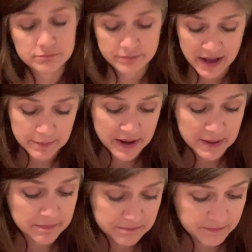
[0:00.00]
That
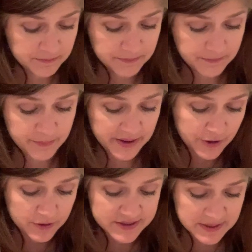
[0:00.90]
might be
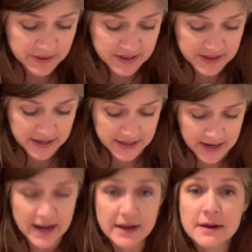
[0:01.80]
good, something that they
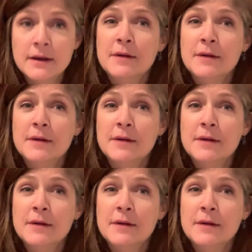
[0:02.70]
need.